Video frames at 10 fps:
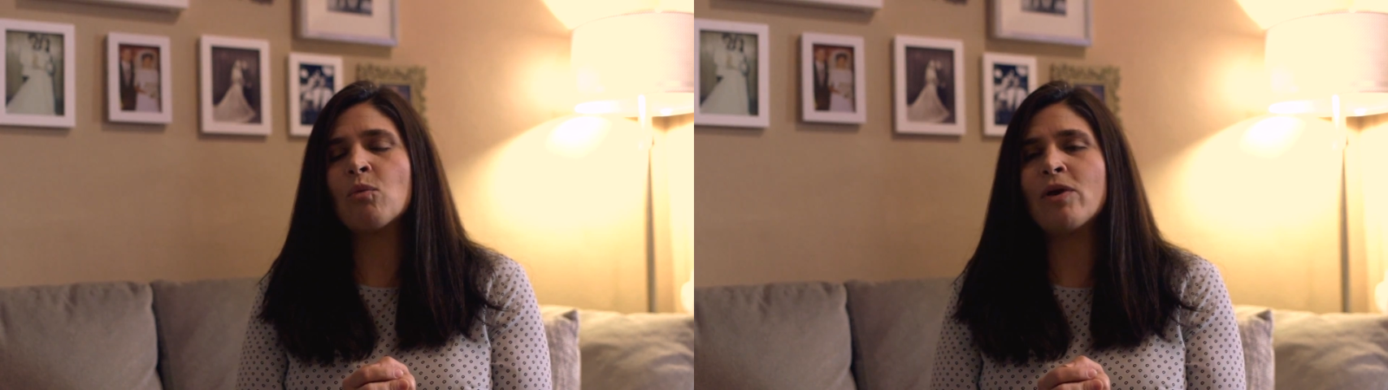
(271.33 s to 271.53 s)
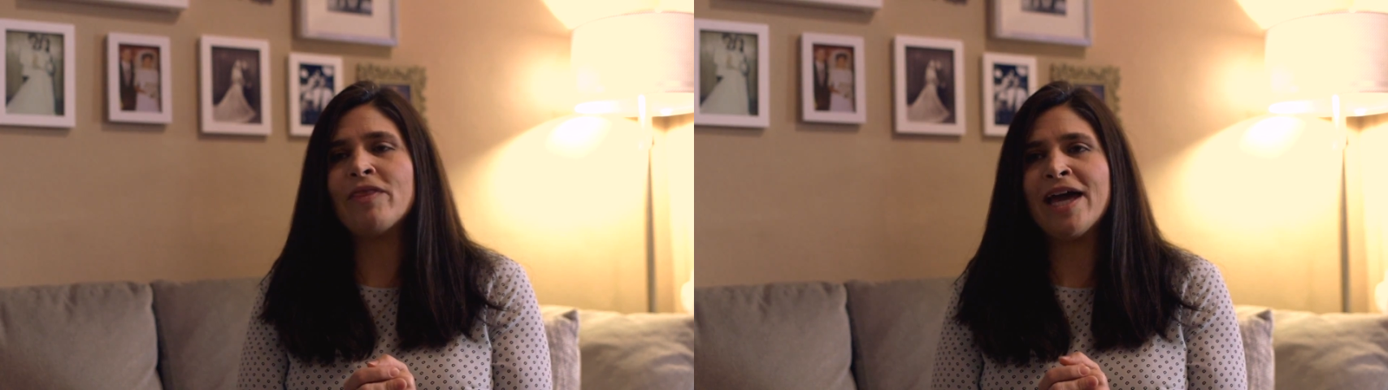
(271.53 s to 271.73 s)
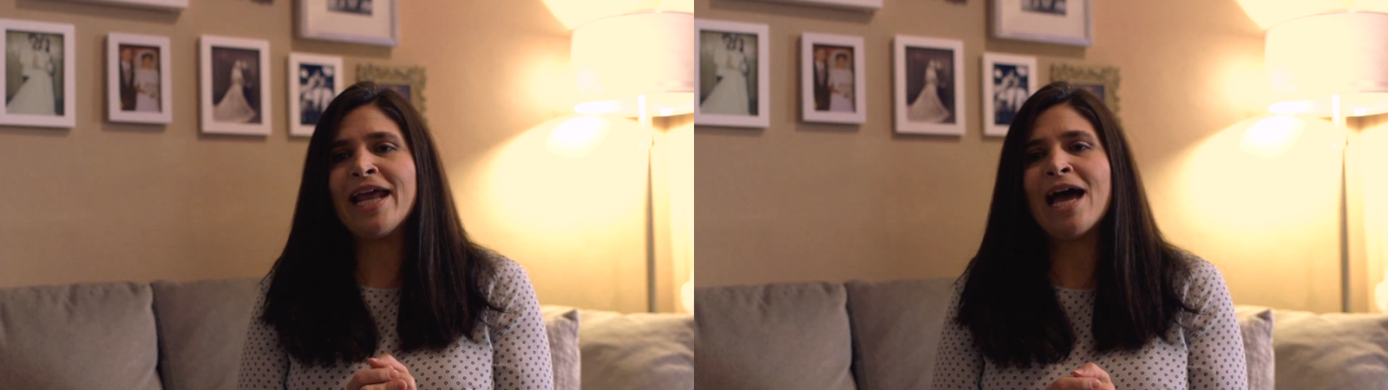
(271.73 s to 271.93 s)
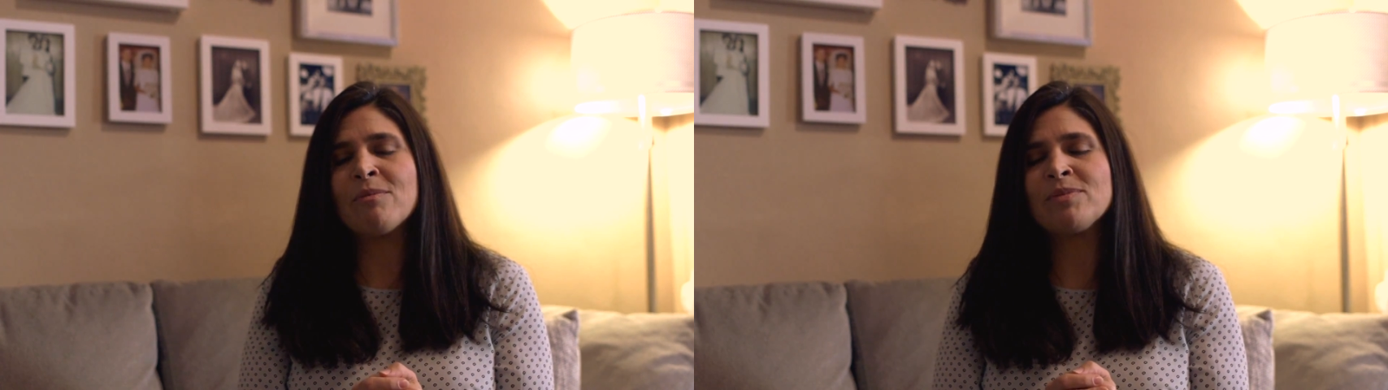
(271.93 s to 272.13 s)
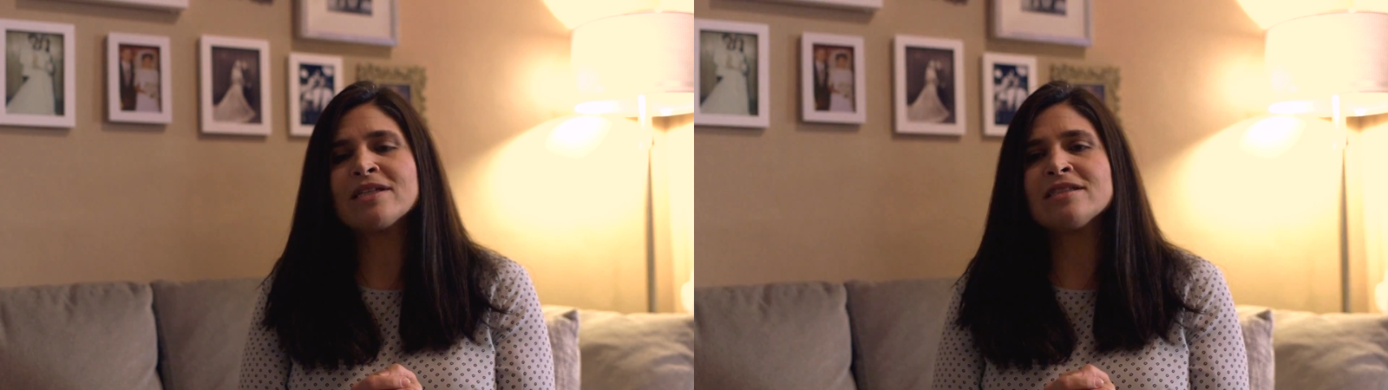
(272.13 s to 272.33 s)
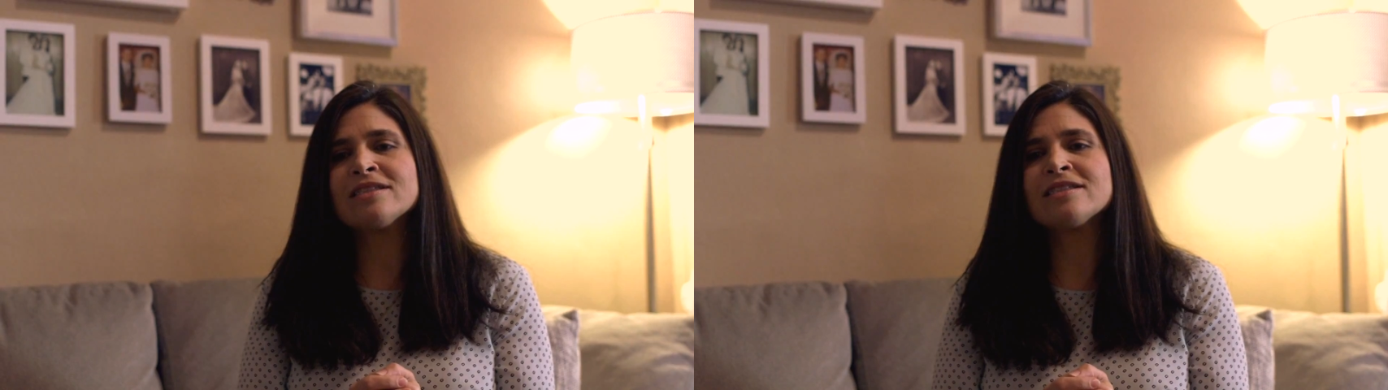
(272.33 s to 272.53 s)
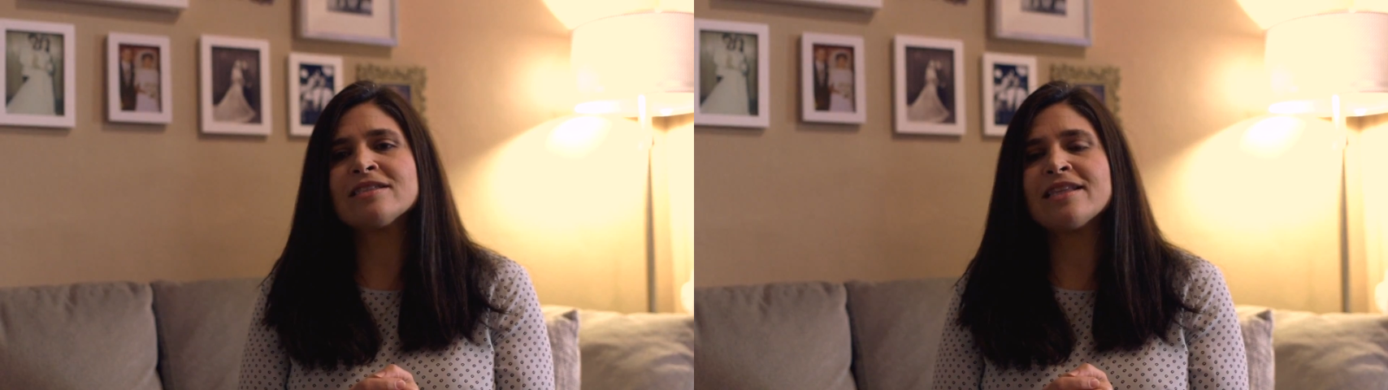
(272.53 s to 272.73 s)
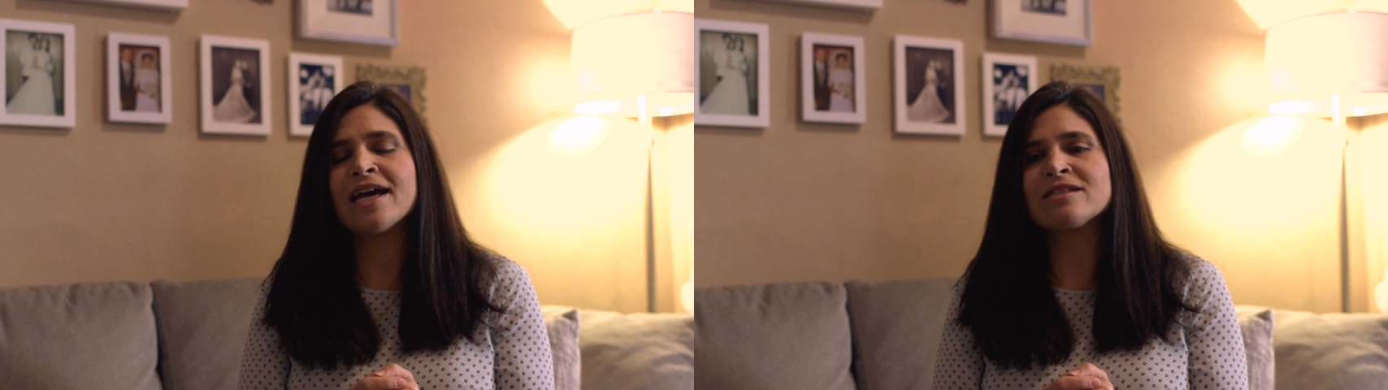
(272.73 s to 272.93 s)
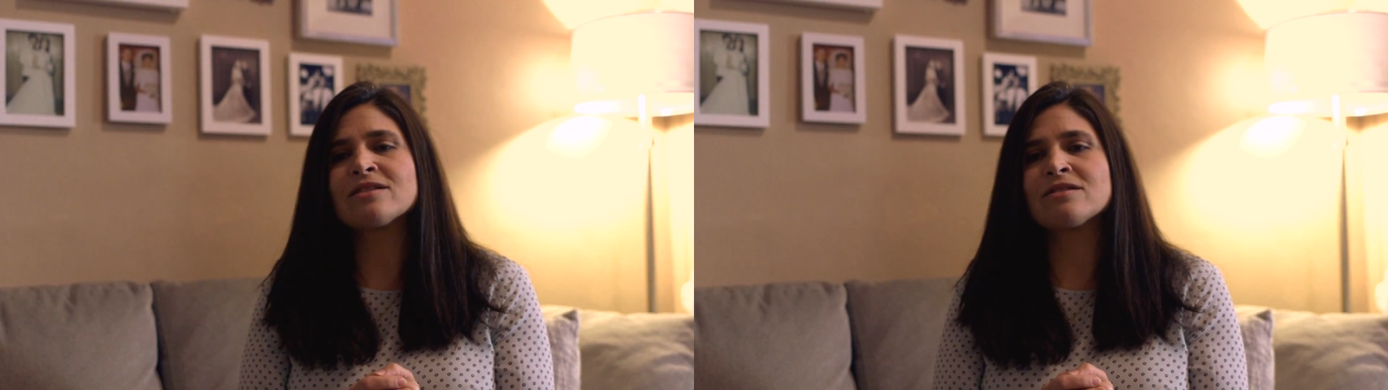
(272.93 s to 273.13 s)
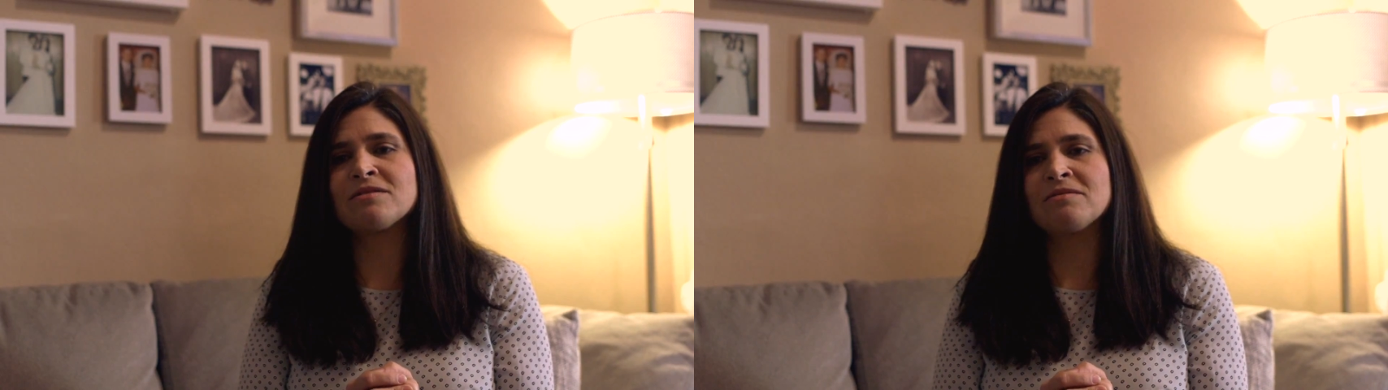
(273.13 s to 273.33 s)
when that happens,
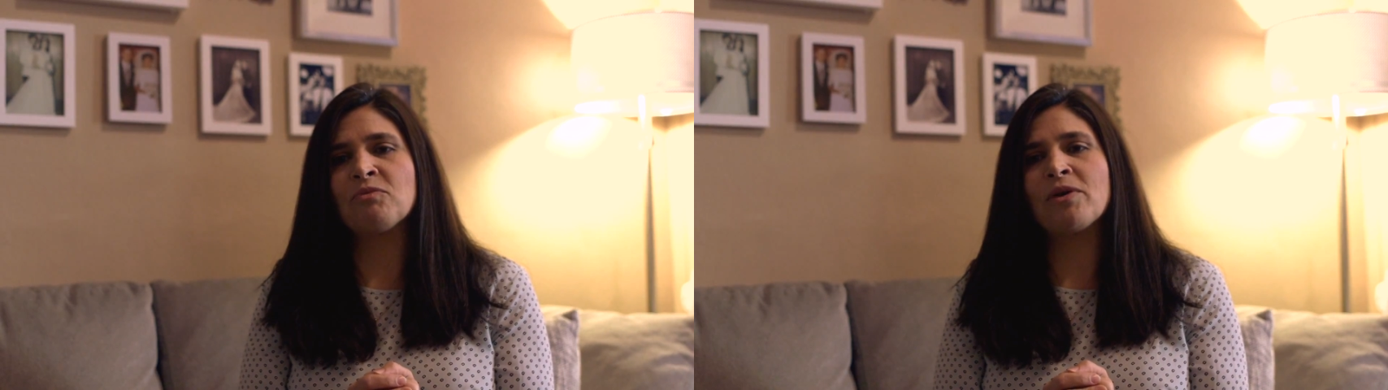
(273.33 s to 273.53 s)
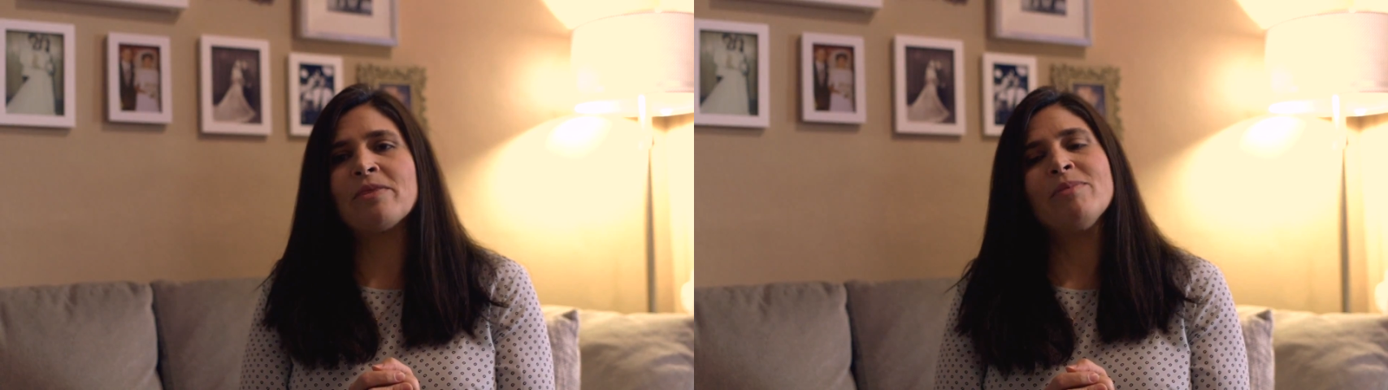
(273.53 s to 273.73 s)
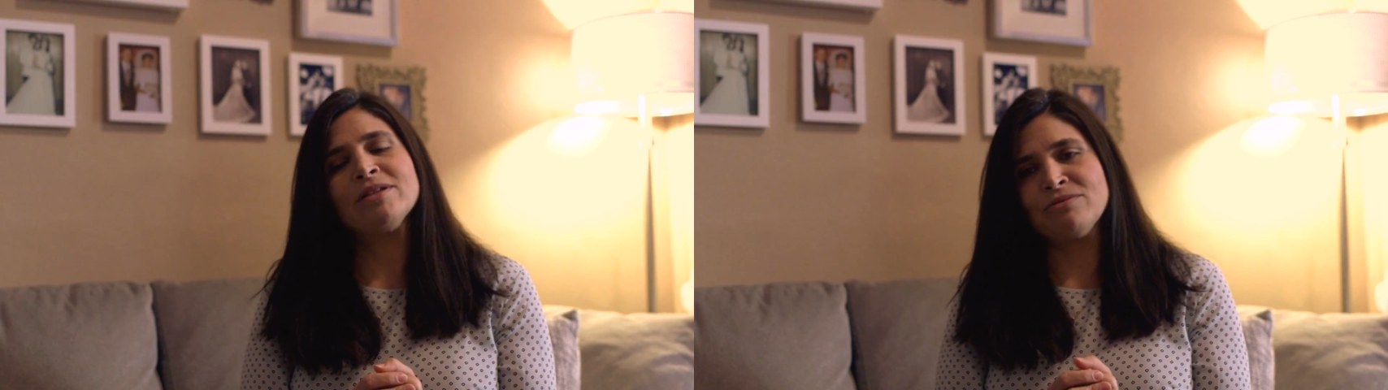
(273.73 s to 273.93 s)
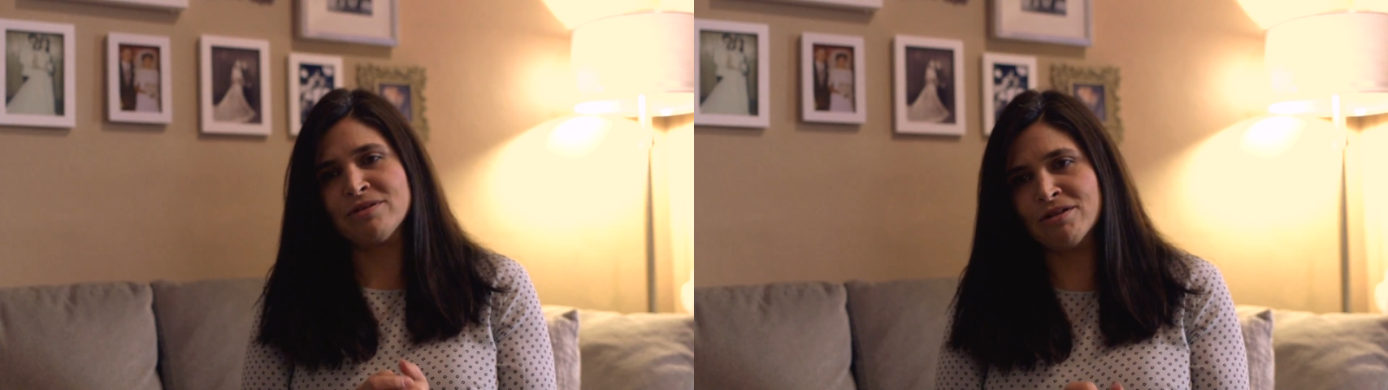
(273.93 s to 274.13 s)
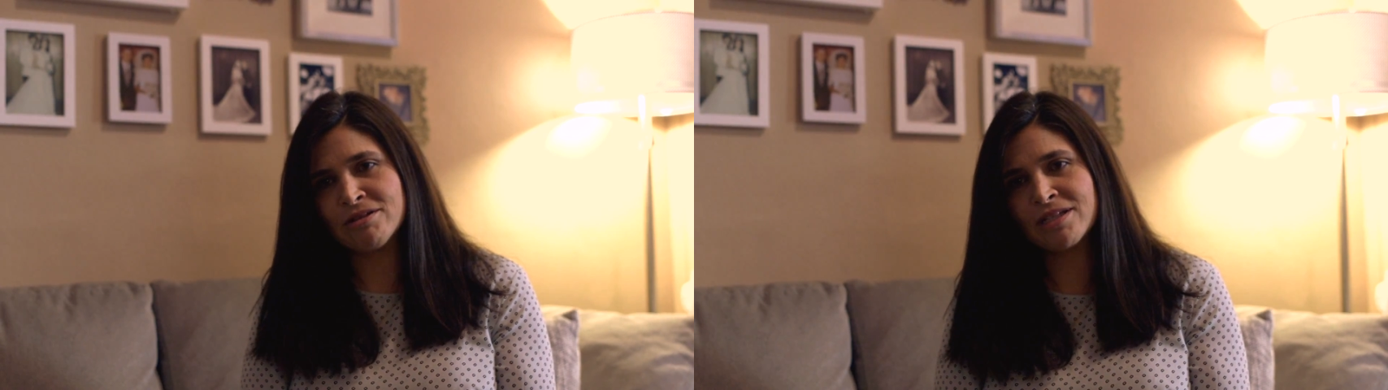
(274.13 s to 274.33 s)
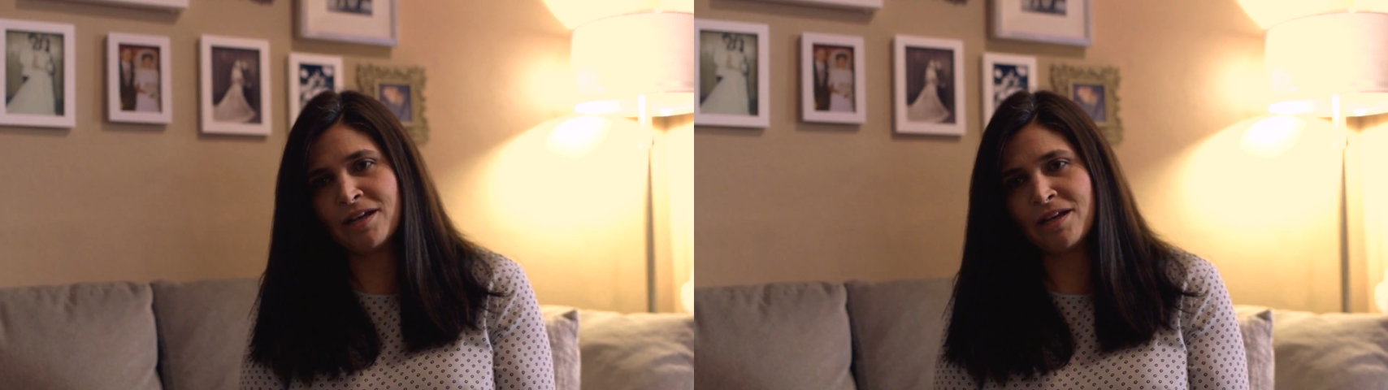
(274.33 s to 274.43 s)
that's when the best results